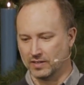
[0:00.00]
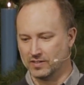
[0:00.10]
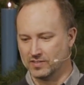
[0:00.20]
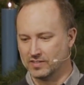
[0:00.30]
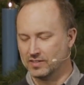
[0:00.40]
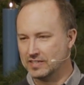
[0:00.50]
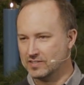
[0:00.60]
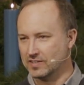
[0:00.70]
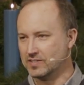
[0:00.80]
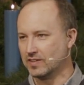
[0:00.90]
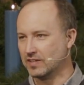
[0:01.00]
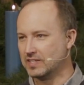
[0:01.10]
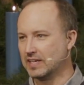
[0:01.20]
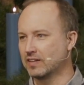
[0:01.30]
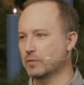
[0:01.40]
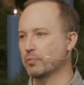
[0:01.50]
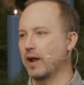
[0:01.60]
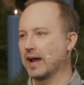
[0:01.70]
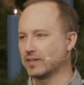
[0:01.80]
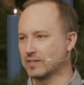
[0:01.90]
because this leads us to the daily
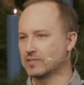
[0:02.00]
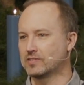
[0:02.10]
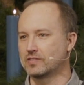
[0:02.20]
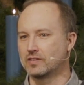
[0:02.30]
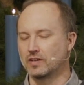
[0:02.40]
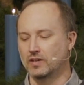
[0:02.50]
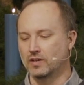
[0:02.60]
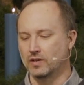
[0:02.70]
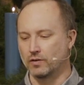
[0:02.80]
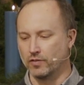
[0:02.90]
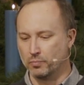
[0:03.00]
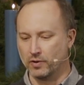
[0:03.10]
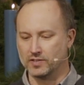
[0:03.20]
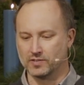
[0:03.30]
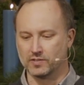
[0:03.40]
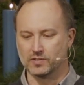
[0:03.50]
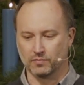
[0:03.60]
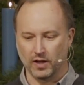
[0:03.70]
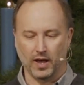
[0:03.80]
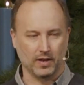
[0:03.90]
practice of the presence of
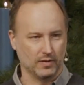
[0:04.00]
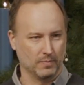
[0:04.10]
God.